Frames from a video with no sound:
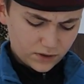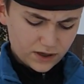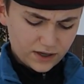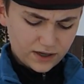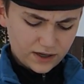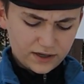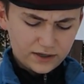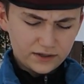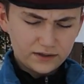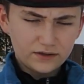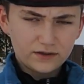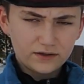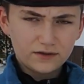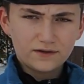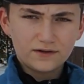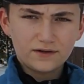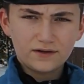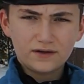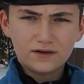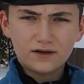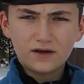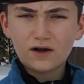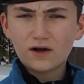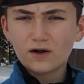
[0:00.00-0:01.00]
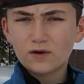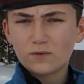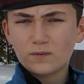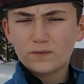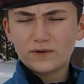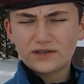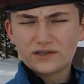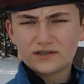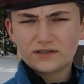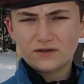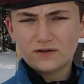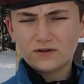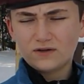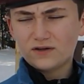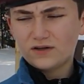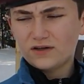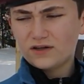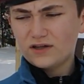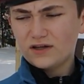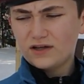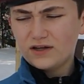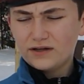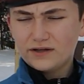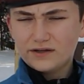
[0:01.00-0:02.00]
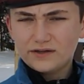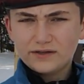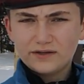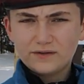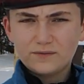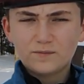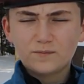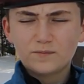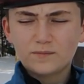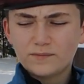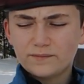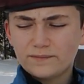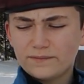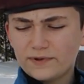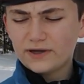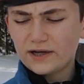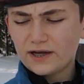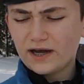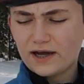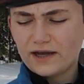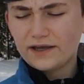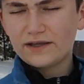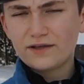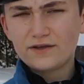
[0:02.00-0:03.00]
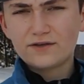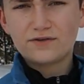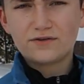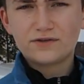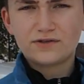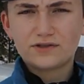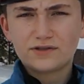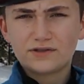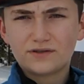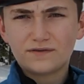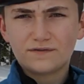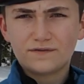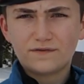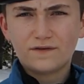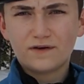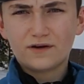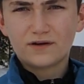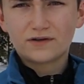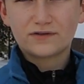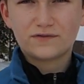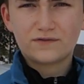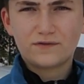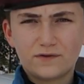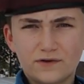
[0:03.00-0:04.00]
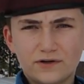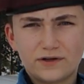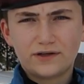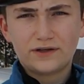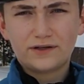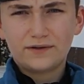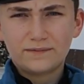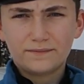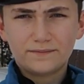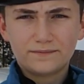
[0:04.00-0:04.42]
and our whistle, but I use the Fox 40.